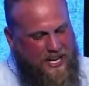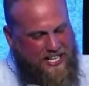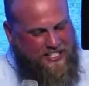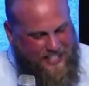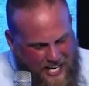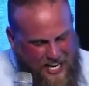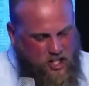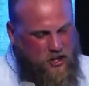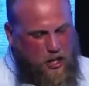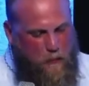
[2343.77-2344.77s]
He sees
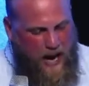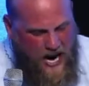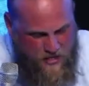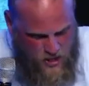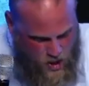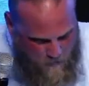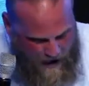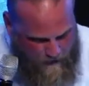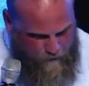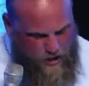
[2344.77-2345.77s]
you in the pain that you
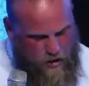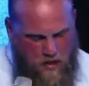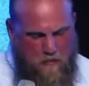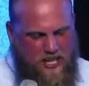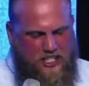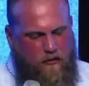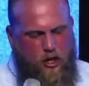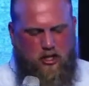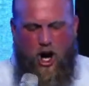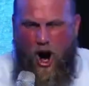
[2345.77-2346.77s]
might feel in the midst of
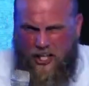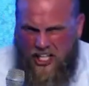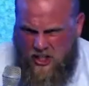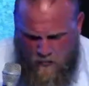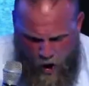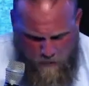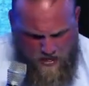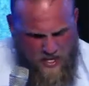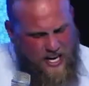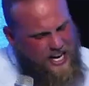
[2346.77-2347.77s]
your darkest
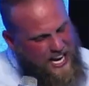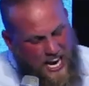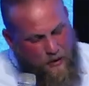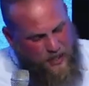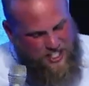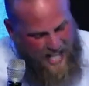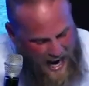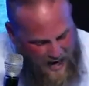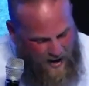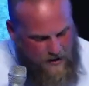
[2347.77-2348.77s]
moment. He was
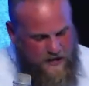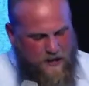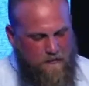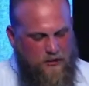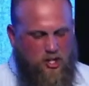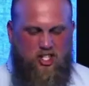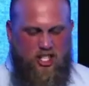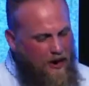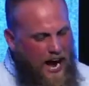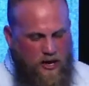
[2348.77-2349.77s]
there. You
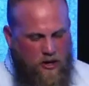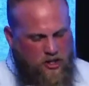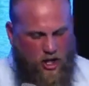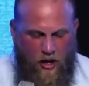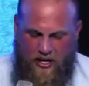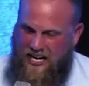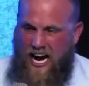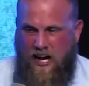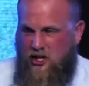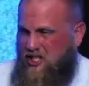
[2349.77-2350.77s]
still had to endure it. And
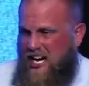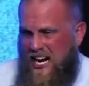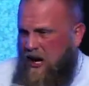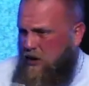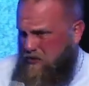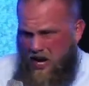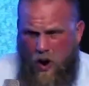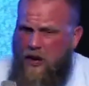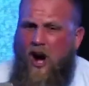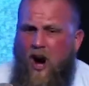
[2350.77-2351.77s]
I understand I don't
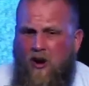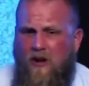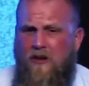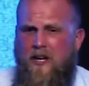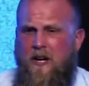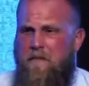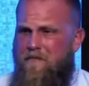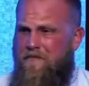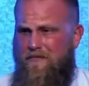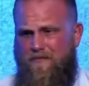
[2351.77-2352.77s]
know it all.
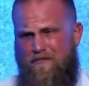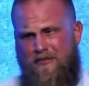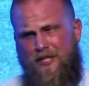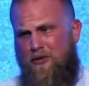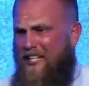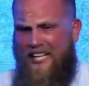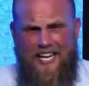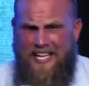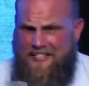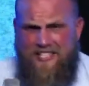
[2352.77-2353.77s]
I don't
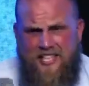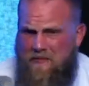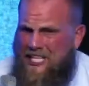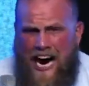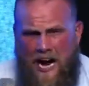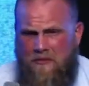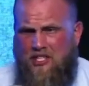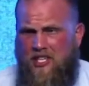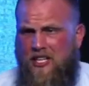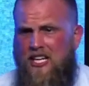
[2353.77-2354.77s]
get it
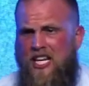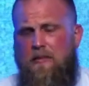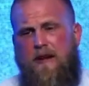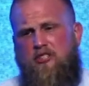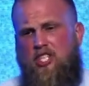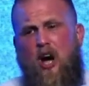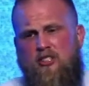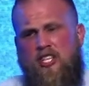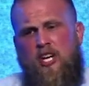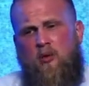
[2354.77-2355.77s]
sometimes. But I've
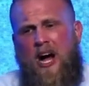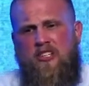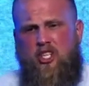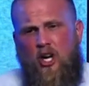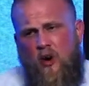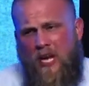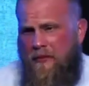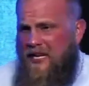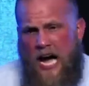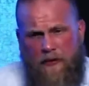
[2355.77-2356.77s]
chosen to run to
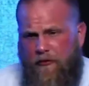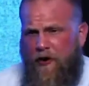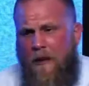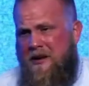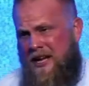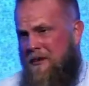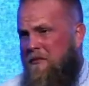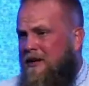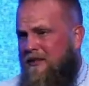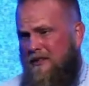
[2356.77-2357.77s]
Him and not from
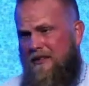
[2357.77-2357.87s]
Him.